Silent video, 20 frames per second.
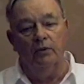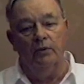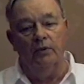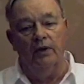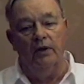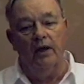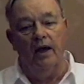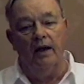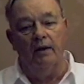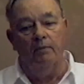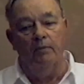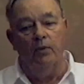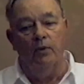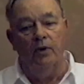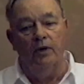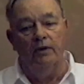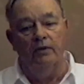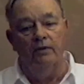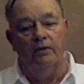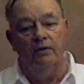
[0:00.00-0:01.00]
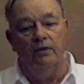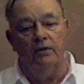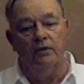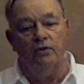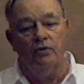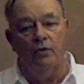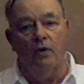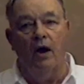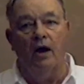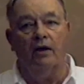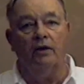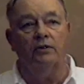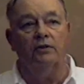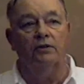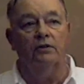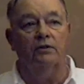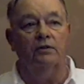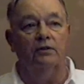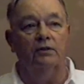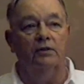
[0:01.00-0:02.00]
you got aboard
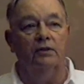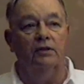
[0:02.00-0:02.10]
trucks